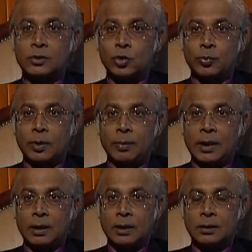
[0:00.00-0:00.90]

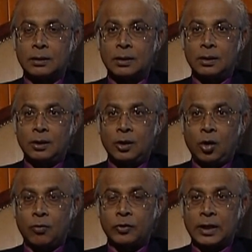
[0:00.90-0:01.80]
superpower
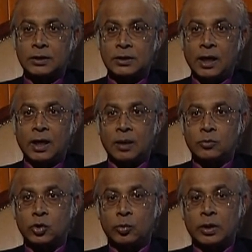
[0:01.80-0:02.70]
of that time.
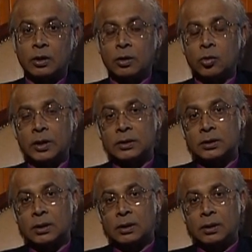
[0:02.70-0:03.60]
So we know that
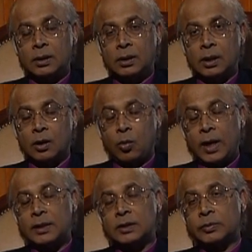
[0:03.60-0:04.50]
uh,
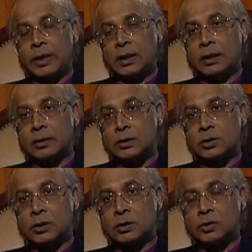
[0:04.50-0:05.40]
quite as many
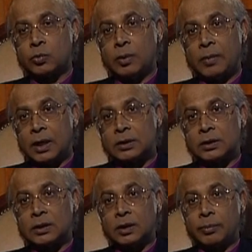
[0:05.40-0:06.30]
Christians were
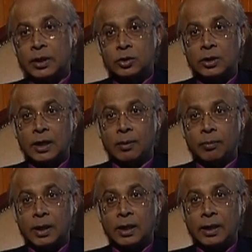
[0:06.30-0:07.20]
martyred in the Persian
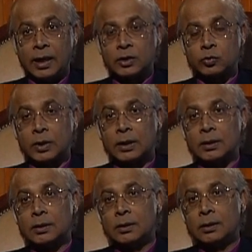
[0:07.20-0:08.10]
Empire as
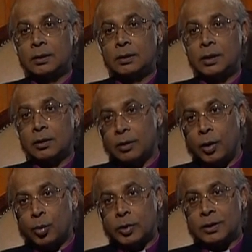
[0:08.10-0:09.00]
were in the
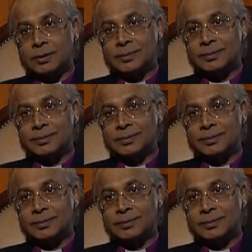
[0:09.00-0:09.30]
Roman.